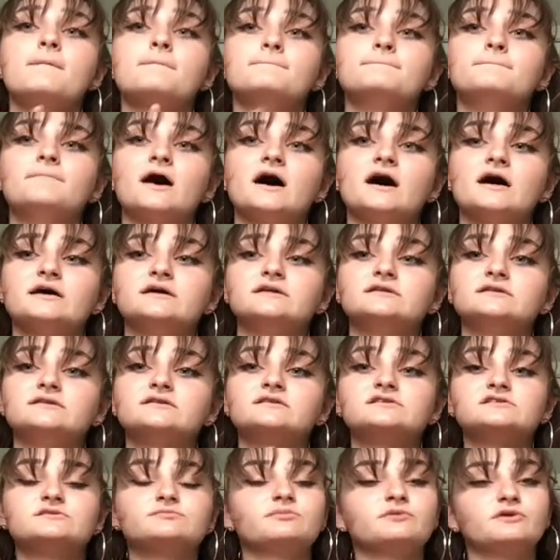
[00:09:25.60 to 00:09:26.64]
but
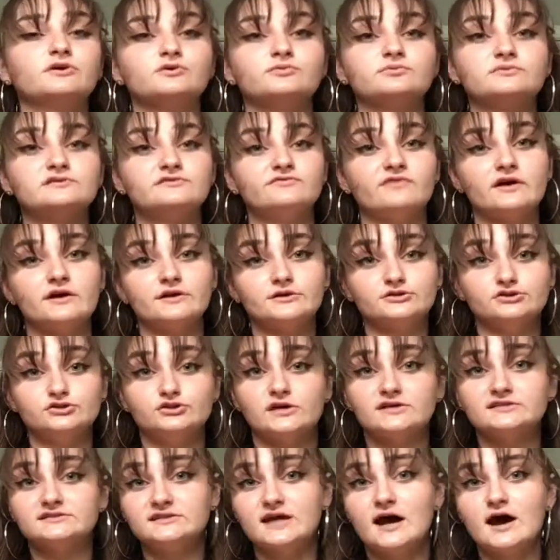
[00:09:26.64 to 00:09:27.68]
this bird was very
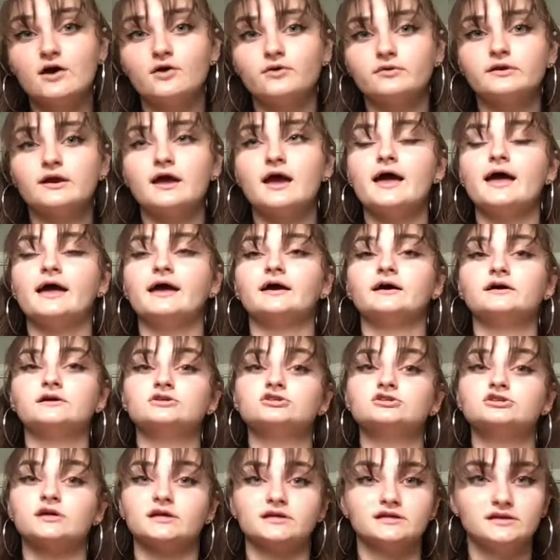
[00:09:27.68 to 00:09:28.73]
stressed out and
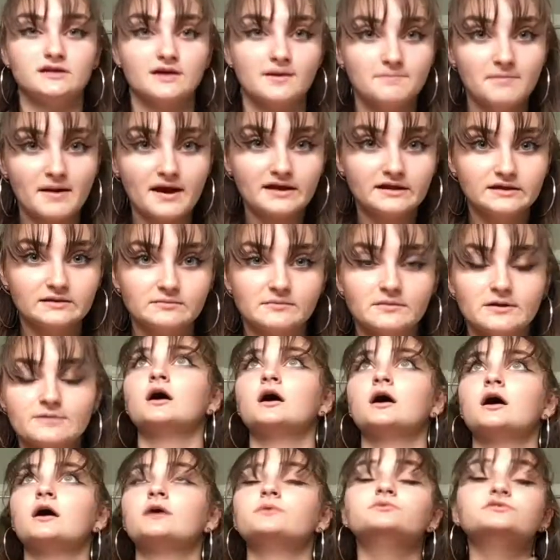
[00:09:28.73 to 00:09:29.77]
she ended up biting me.
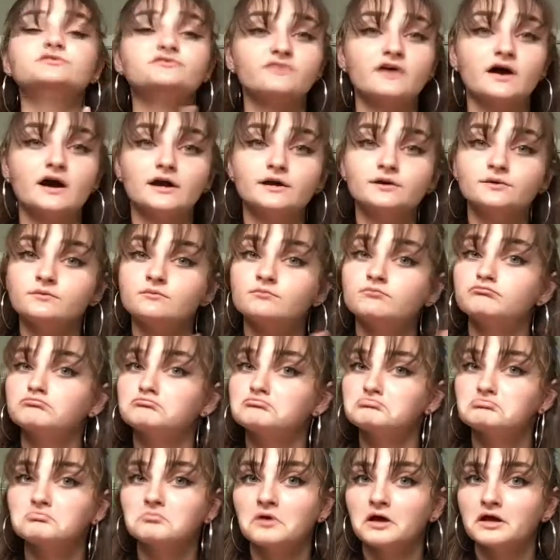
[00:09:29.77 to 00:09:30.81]
It was fine.
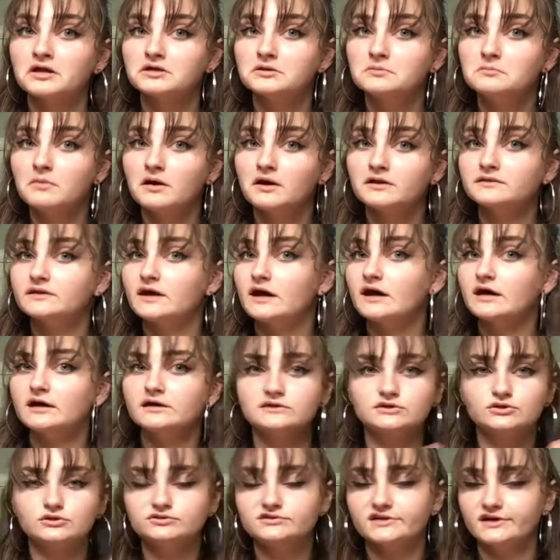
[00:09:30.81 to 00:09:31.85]
I didn't mind that. I
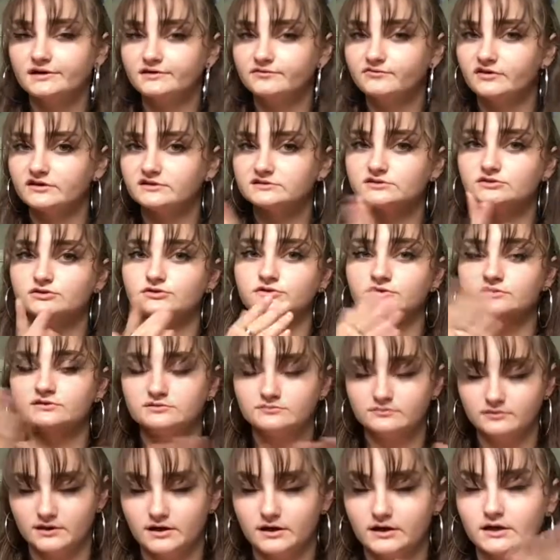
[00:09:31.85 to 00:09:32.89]
don't take offense to it
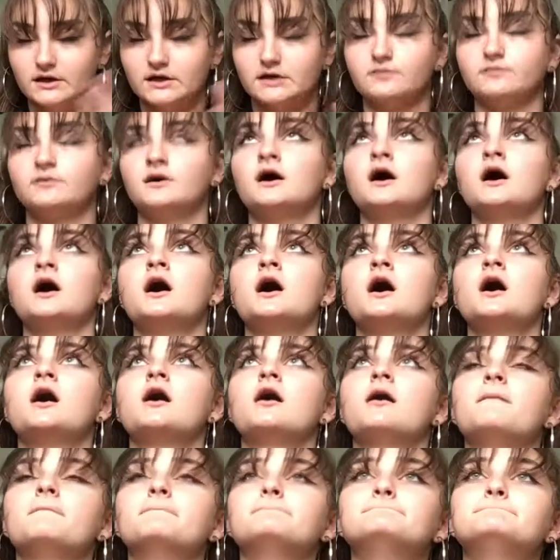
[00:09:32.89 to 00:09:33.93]
again.
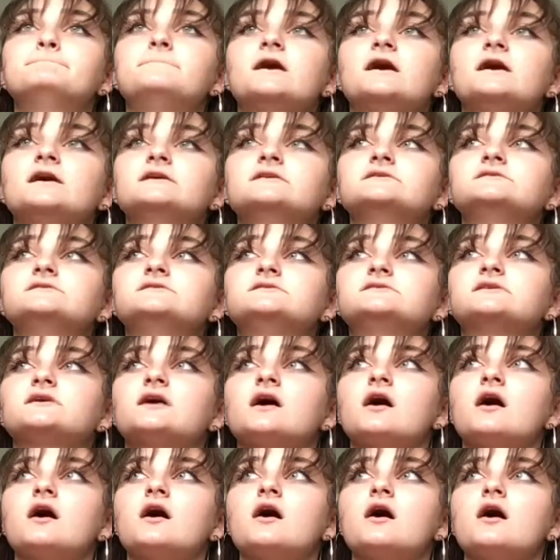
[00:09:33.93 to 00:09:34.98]
But
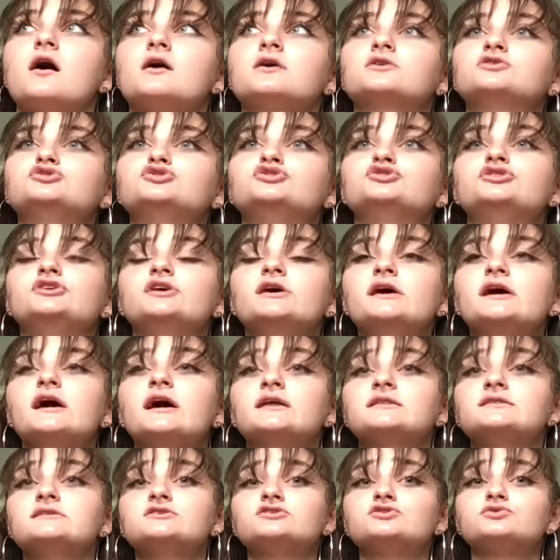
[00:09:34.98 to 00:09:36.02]
she
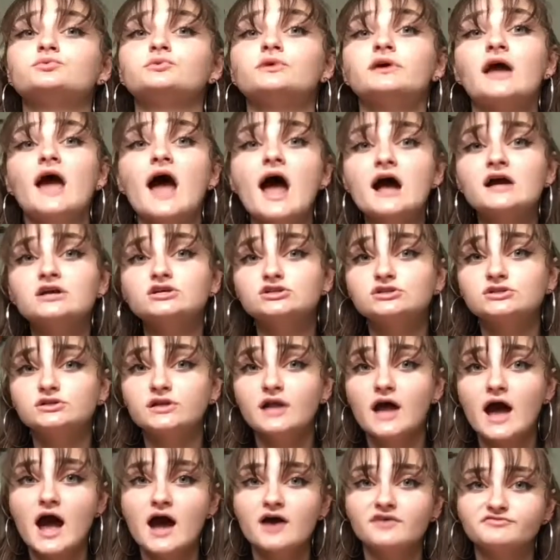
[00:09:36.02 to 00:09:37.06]
had this reaction
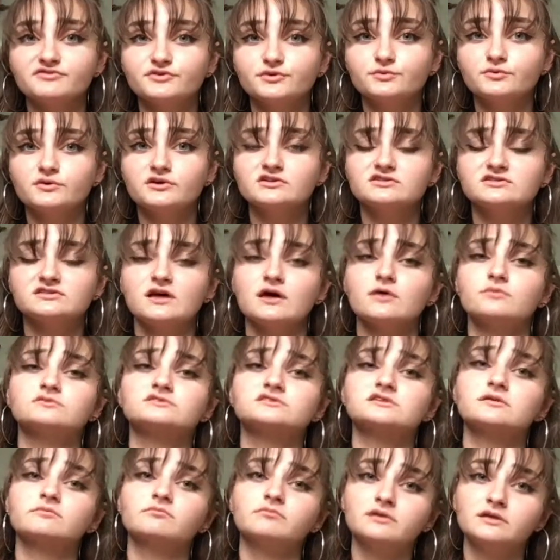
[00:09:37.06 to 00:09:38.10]
afterwards that was
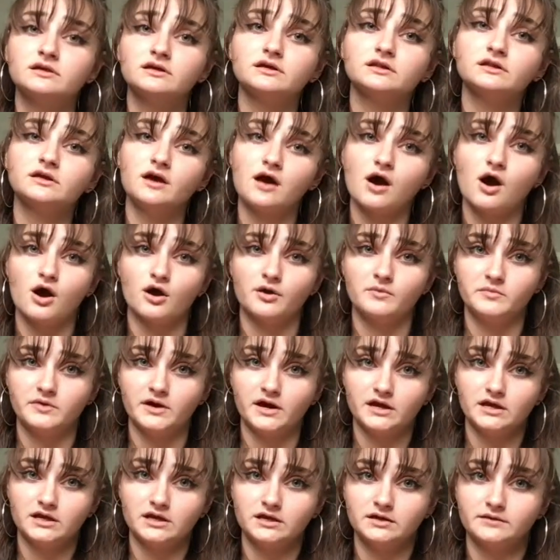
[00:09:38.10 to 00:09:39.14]
completely
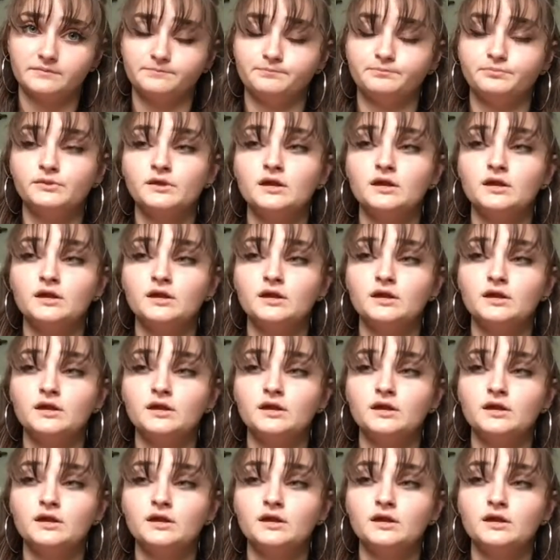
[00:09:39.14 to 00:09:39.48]
heartbreaking.